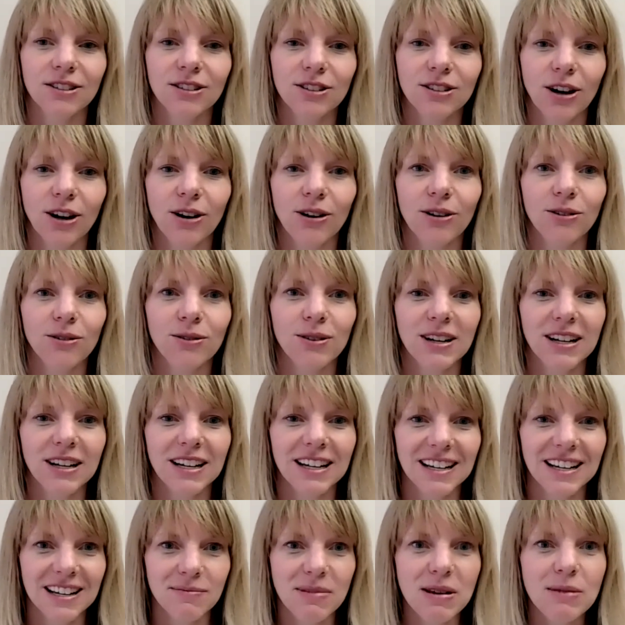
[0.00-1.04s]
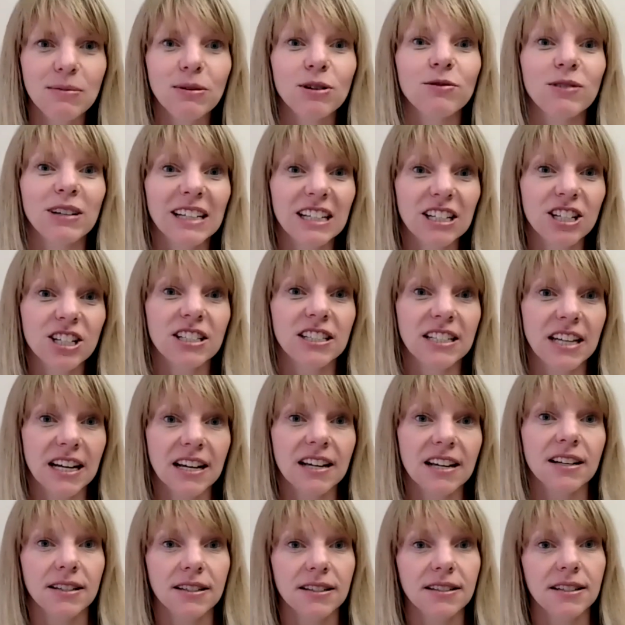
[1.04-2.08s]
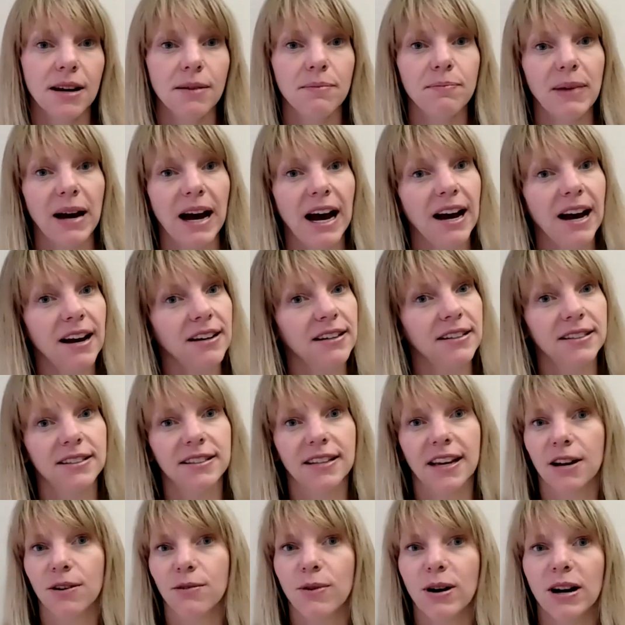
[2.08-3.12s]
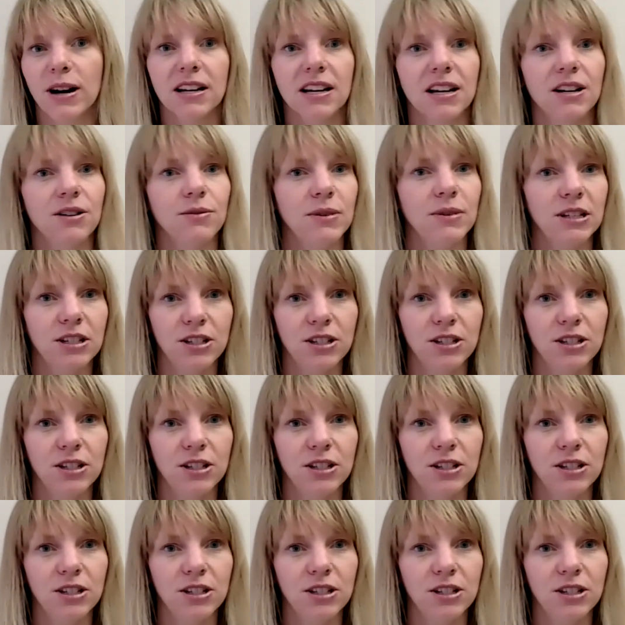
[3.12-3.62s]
So people are really just taking a step back and saying, what can